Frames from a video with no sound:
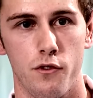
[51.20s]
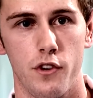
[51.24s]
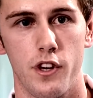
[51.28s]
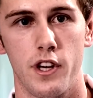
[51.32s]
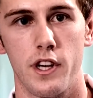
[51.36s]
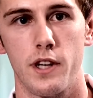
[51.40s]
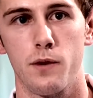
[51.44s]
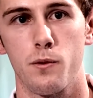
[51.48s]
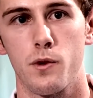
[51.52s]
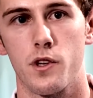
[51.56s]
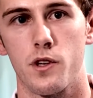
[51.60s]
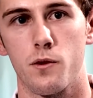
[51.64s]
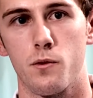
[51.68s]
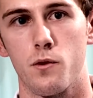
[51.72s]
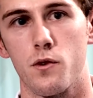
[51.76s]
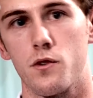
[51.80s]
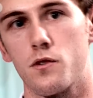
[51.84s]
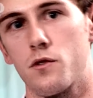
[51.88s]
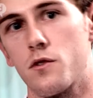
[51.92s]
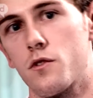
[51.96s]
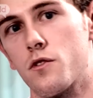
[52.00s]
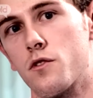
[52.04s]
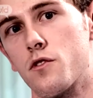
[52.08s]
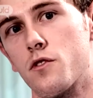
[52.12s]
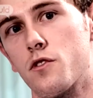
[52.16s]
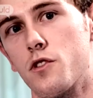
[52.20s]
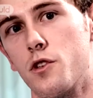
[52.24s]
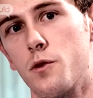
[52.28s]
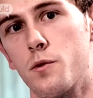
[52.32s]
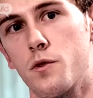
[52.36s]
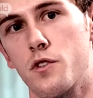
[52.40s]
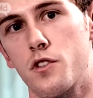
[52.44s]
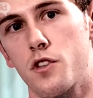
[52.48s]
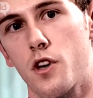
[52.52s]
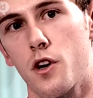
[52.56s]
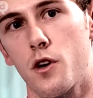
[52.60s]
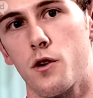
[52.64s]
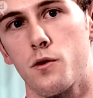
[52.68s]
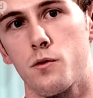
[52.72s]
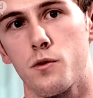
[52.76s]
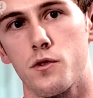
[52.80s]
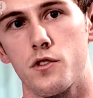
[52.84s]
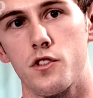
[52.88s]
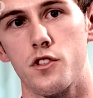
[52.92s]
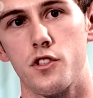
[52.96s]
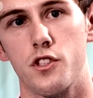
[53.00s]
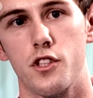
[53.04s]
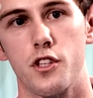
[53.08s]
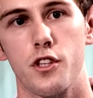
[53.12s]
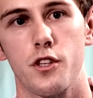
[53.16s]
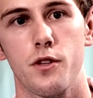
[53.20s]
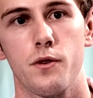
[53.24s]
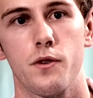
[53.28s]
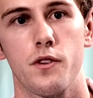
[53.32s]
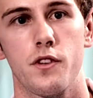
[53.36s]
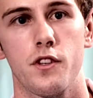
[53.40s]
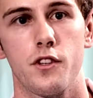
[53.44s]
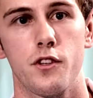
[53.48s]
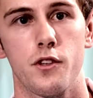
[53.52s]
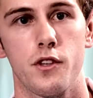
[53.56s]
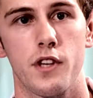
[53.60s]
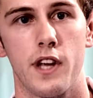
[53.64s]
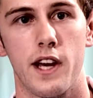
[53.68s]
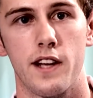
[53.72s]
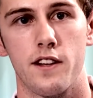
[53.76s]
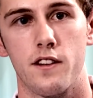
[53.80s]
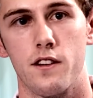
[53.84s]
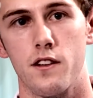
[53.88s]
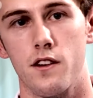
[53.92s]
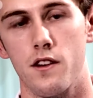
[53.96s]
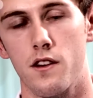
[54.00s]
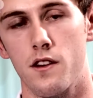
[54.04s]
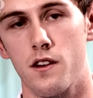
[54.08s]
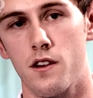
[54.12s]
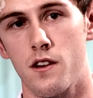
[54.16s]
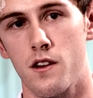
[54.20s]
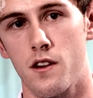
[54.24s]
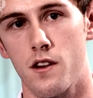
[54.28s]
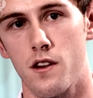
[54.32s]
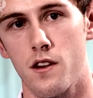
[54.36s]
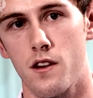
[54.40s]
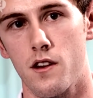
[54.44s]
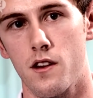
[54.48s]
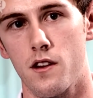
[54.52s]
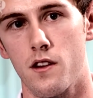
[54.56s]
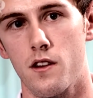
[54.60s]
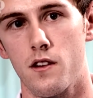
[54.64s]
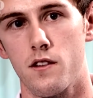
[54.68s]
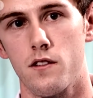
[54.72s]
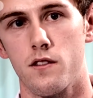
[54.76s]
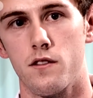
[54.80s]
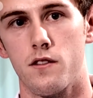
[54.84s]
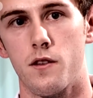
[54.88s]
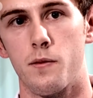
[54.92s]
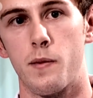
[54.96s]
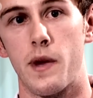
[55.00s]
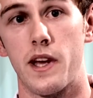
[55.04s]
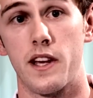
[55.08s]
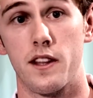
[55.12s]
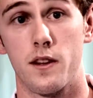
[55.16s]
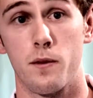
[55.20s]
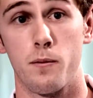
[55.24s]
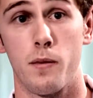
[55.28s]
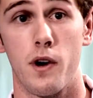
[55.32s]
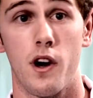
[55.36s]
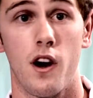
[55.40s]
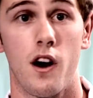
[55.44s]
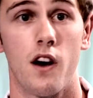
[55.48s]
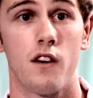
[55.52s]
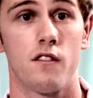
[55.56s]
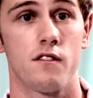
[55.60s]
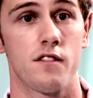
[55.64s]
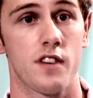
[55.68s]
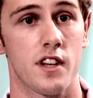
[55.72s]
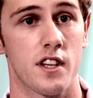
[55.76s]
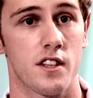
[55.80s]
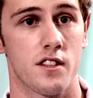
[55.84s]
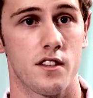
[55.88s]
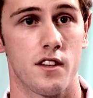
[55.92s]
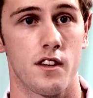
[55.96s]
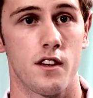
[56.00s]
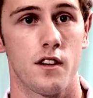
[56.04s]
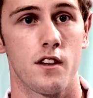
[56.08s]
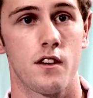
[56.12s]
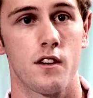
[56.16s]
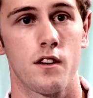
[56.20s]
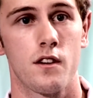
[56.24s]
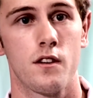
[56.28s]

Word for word: really what it was was you were told what to do, and then you'd had to make the part and fix it.